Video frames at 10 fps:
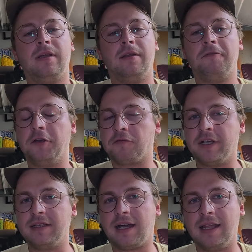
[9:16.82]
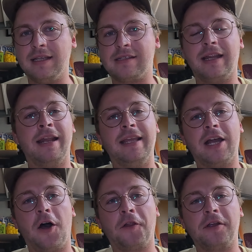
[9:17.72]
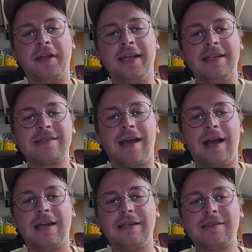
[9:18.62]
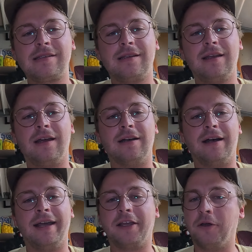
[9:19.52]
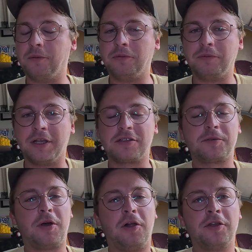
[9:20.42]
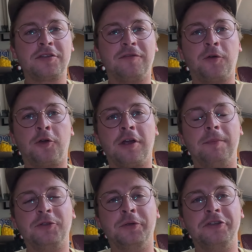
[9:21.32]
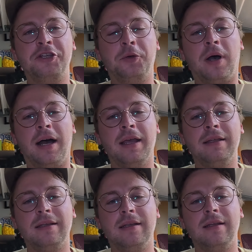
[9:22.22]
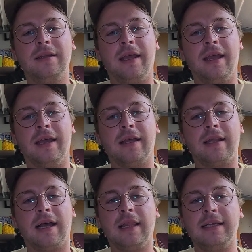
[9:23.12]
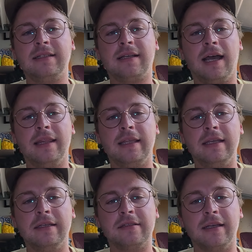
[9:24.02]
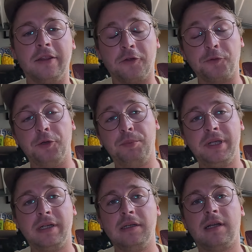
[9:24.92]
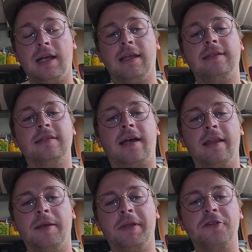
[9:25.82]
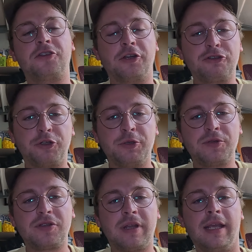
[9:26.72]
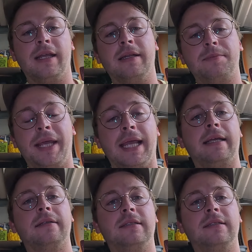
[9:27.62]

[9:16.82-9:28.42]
Feel free to tie these in any color and any size. I go as small as a 4 up to a 2/0. And I like to tie these in the root beer. I like to tie them in chartreuse and pink.